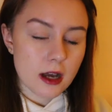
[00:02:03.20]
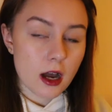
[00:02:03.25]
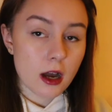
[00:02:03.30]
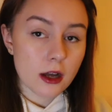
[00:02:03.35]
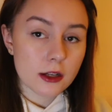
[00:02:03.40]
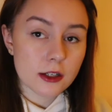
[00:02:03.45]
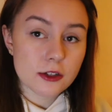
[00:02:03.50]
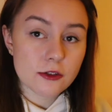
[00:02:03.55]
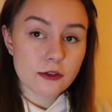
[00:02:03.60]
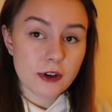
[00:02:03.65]

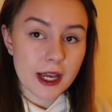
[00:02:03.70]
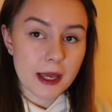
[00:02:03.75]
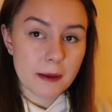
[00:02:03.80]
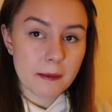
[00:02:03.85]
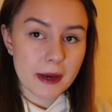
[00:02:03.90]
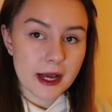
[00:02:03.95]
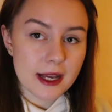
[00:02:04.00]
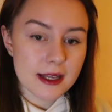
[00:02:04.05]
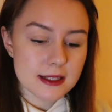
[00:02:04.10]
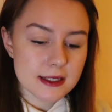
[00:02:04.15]
Hard Dry
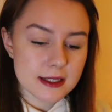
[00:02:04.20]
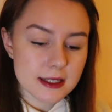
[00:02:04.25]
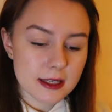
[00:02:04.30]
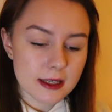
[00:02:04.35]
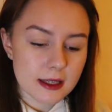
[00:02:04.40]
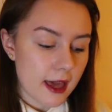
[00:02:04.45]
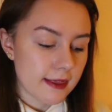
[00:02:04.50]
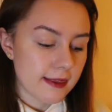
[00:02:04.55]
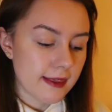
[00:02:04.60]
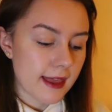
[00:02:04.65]
Mask,
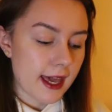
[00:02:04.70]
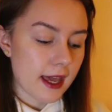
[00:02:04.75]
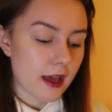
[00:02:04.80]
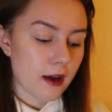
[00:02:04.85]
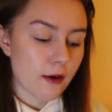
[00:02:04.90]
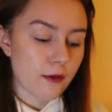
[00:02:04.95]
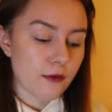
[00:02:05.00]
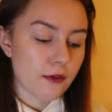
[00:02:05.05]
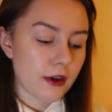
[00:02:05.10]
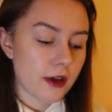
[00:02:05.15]
and they
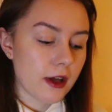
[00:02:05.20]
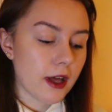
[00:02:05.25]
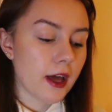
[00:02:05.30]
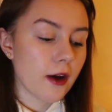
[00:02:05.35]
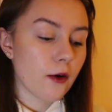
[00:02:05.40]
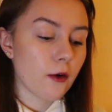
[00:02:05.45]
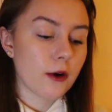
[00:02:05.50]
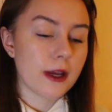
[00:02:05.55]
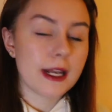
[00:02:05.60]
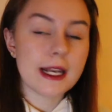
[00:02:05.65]
are for
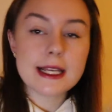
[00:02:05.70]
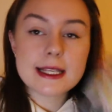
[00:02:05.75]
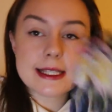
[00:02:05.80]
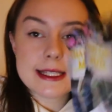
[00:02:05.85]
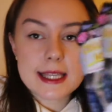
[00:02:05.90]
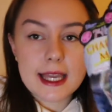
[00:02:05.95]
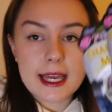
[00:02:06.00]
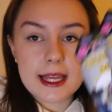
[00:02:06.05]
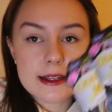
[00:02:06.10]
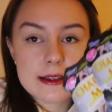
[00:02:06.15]
oily
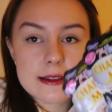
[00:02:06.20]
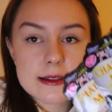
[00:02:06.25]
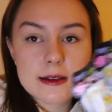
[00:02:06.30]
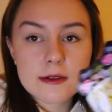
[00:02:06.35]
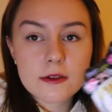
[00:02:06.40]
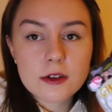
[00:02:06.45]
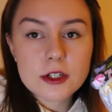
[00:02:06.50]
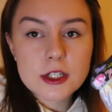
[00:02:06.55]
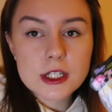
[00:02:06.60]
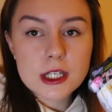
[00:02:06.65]
skin, so
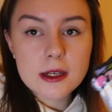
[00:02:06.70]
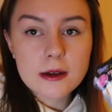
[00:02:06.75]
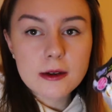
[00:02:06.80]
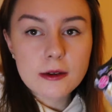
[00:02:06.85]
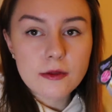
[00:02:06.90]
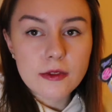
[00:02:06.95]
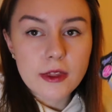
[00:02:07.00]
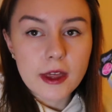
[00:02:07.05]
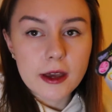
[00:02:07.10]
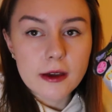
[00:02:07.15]
I've got two
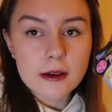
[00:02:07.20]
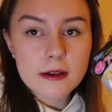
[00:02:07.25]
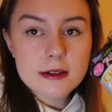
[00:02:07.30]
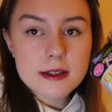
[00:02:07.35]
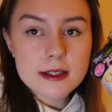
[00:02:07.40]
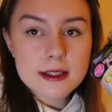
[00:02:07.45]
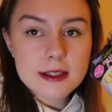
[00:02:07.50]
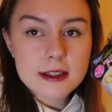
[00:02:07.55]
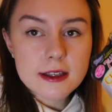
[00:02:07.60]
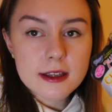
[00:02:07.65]
of
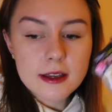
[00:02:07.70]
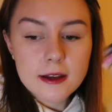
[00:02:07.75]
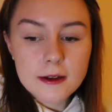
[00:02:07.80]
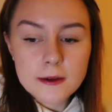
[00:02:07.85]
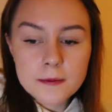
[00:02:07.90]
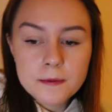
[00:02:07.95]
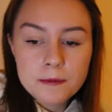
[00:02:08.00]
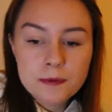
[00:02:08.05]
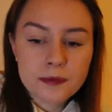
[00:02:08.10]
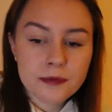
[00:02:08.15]
those.
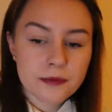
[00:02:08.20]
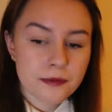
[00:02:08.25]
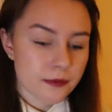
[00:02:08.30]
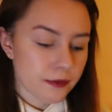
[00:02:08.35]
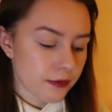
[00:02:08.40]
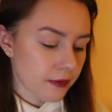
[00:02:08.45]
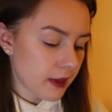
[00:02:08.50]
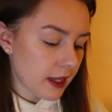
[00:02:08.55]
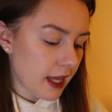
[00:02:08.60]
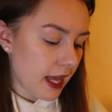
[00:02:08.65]

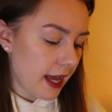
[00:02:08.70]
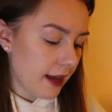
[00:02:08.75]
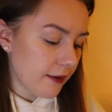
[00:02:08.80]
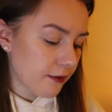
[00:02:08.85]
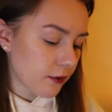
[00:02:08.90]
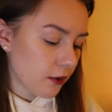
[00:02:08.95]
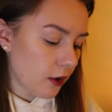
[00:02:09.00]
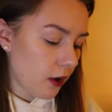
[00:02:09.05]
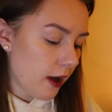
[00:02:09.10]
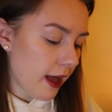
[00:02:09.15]

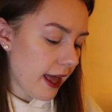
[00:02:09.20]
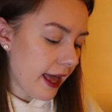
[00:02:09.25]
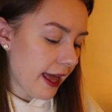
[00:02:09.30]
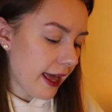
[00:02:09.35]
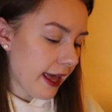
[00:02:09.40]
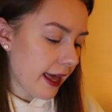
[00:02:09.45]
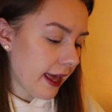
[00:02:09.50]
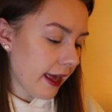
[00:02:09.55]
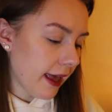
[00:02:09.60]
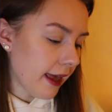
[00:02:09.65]
I've got
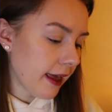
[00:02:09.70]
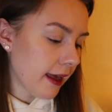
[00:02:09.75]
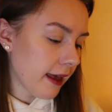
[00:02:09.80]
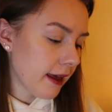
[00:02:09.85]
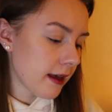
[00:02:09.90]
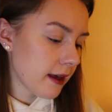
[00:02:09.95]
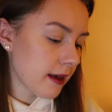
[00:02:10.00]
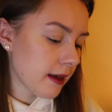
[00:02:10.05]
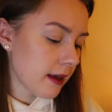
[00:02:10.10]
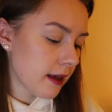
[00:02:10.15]
a
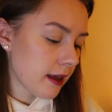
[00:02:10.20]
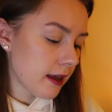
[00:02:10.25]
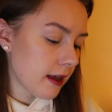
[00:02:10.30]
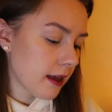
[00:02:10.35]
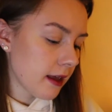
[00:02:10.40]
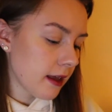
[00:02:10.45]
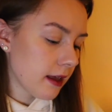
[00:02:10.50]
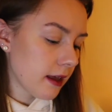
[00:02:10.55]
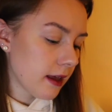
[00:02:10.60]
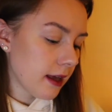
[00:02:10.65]

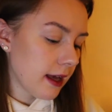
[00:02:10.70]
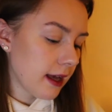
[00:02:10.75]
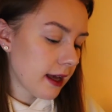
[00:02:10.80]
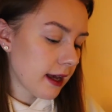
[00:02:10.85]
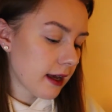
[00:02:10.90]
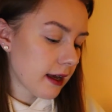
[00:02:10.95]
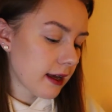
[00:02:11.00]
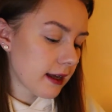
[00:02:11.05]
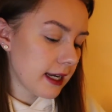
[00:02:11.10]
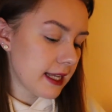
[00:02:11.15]

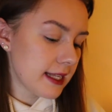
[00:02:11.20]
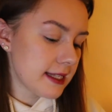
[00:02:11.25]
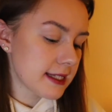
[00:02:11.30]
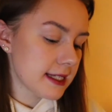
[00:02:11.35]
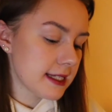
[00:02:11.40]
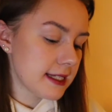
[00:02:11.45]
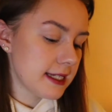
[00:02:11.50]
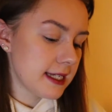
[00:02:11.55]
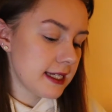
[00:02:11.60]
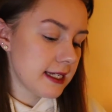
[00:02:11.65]

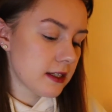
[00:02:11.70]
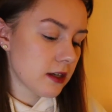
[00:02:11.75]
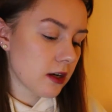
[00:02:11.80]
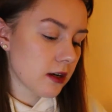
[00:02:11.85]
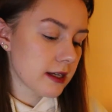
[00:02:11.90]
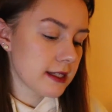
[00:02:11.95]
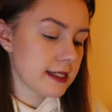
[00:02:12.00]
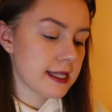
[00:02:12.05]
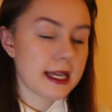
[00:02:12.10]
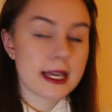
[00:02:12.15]
Cleansing
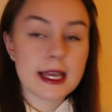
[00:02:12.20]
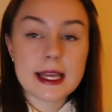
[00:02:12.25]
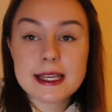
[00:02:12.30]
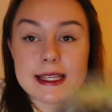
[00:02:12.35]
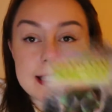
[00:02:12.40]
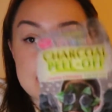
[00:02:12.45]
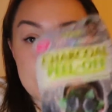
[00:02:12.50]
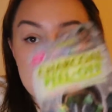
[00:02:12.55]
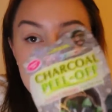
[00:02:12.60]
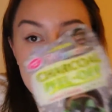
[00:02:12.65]
Detoxing
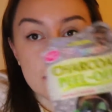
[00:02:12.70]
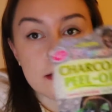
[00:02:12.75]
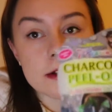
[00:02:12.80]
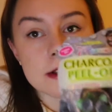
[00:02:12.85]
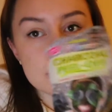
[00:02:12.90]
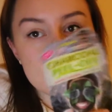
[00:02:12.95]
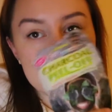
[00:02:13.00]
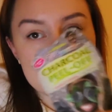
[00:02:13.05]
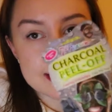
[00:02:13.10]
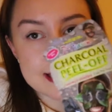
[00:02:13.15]
Easy Peel,
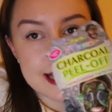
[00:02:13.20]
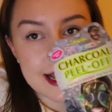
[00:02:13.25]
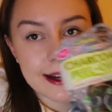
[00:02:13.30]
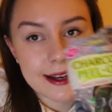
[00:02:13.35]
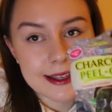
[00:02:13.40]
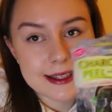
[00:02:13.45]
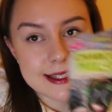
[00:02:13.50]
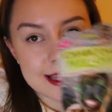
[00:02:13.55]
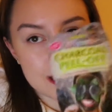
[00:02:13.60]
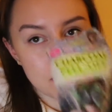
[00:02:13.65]
so
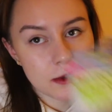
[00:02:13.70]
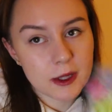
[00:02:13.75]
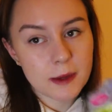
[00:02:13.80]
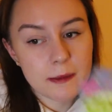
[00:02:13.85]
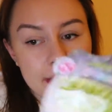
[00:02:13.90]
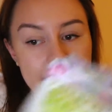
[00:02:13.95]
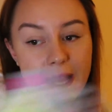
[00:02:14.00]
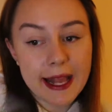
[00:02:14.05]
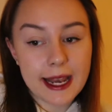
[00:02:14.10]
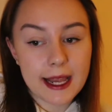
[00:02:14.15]
exactly the same but the
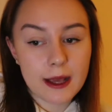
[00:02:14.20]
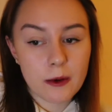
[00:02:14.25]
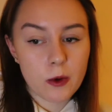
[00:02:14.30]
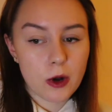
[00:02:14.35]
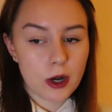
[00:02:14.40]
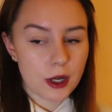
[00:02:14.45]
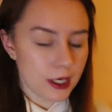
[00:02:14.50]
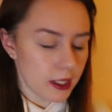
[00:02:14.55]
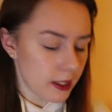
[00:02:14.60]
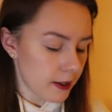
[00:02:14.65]
peeling
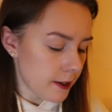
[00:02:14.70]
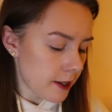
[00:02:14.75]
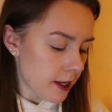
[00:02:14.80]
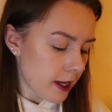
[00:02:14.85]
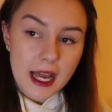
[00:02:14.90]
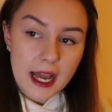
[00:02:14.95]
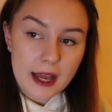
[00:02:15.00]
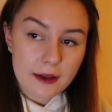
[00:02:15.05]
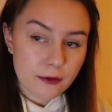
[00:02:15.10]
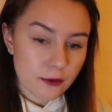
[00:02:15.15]
one.
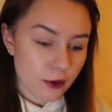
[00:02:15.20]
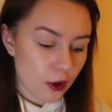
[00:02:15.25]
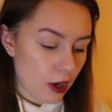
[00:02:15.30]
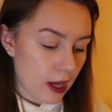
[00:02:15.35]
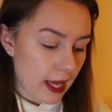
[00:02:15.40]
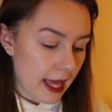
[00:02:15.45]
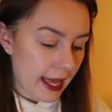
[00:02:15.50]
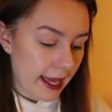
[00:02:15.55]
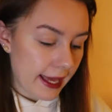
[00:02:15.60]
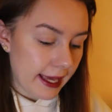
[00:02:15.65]
I've
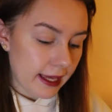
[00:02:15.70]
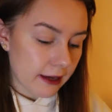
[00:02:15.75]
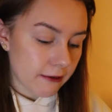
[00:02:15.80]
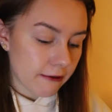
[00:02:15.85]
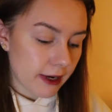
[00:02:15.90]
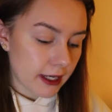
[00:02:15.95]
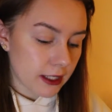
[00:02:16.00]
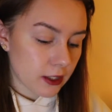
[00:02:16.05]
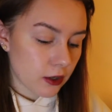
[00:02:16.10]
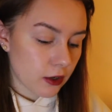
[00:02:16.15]
got a
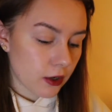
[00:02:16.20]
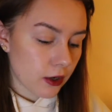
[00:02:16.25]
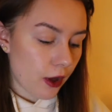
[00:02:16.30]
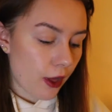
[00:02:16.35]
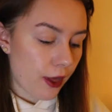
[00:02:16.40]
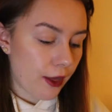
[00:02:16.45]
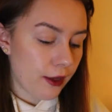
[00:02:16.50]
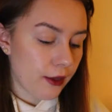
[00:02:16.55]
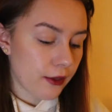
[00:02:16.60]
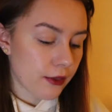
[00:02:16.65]
Red Hot
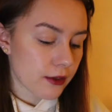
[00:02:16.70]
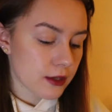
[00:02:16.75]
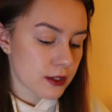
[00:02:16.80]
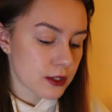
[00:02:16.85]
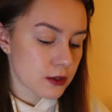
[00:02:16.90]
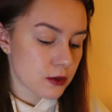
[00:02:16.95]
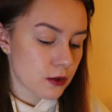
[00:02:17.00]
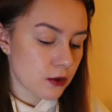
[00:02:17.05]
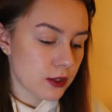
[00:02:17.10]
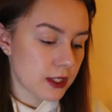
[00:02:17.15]
Earth
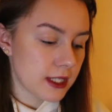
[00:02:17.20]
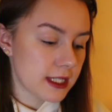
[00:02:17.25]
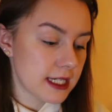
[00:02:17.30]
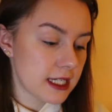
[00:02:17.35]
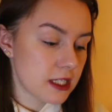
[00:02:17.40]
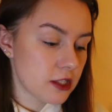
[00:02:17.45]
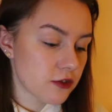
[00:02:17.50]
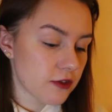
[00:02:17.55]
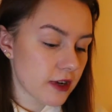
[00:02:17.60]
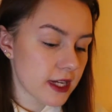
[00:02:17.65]
Sauna
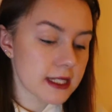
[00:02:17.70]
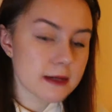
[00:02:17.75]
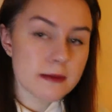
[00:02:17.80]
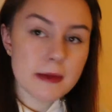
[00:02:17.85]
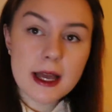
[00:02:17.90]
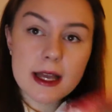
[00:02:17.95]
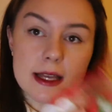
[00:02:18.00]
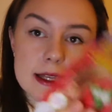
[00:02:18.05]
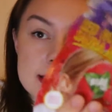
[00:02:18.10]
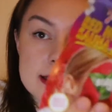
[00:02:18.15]
De-Stress
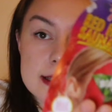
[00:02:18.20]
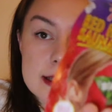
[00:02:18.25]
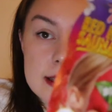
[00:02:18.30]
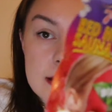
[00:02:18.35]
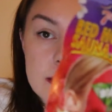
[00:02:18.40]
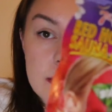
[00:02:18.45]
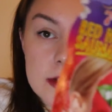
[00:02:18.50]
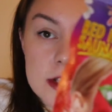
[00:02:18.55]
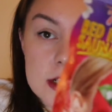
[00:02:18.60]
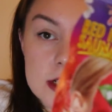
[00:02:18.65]
Mask,
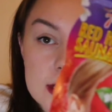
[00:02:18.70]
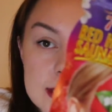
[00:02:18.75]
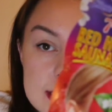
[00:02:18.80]
which